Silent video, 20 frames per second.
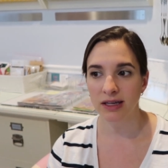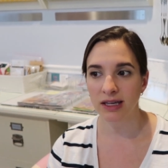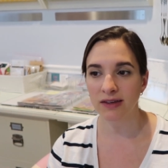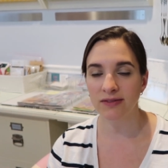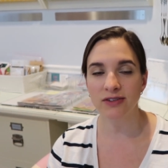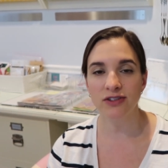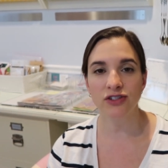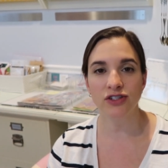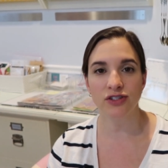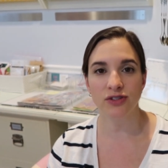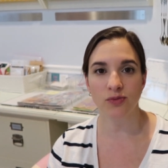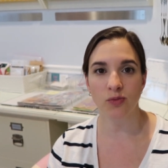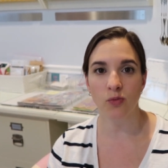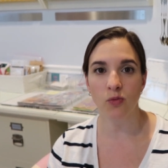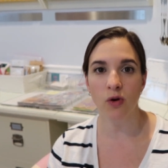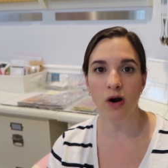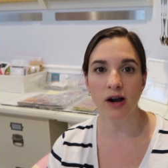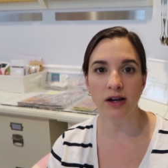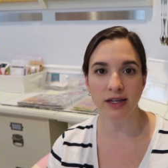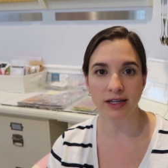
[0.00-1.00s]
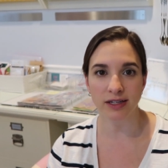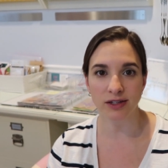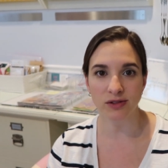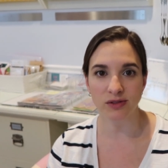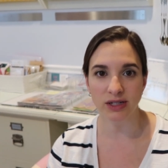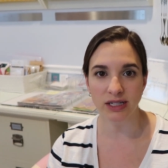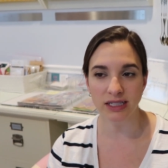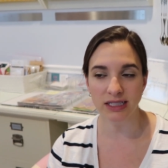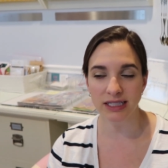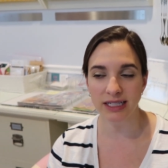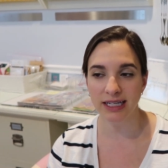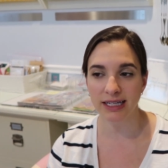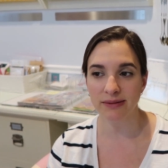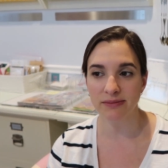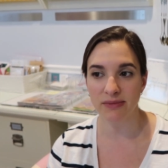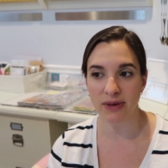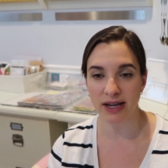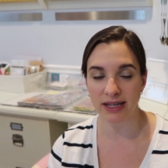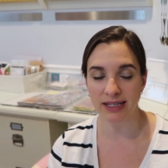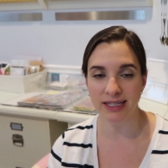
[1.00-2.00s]
Even just walking quickly,
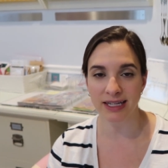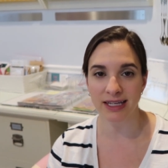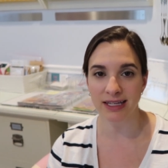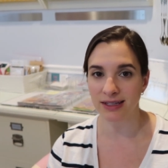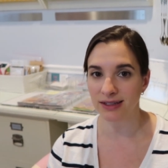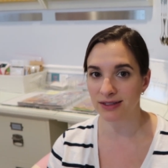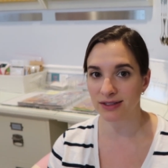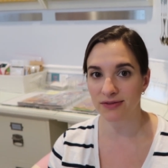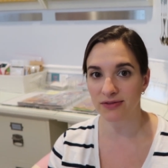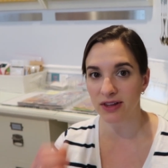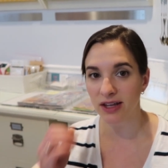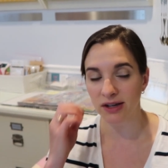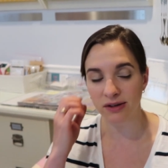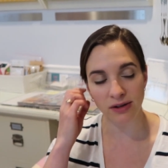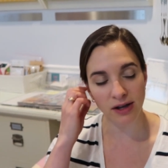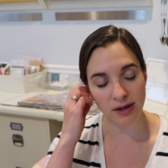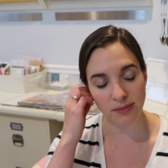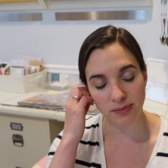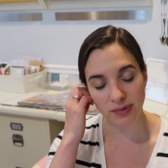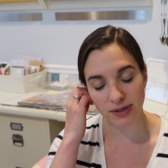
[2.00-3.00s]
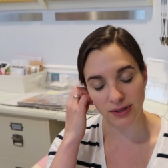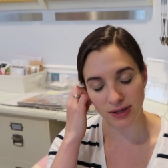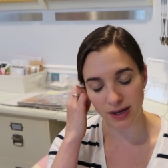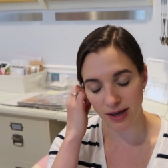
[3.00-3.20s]
my knees flare up.